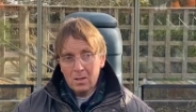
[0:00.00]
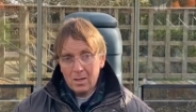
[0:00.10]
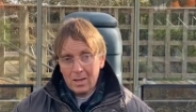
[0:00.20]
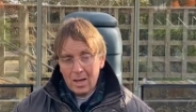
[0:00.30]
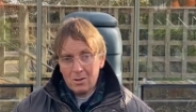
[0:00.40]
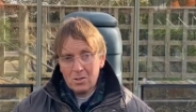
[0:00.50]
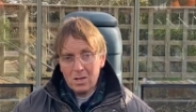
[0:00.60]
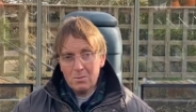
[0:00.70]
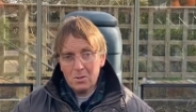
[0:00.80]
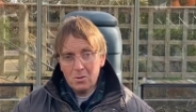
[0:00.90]
The
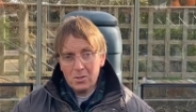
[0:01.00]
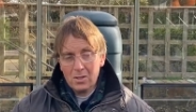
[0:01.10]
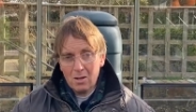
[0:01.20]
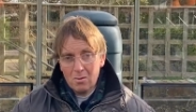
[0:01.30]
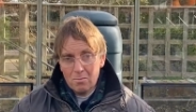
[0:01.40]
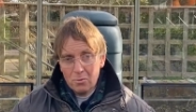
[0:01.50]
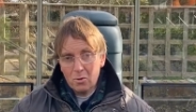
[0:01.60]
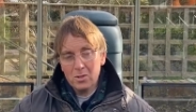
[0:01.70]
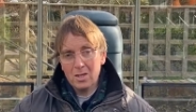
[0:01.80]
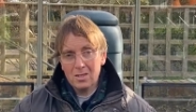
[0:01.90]
calcium is also
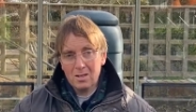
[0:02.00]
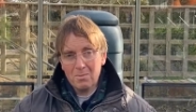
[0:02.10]
brought into the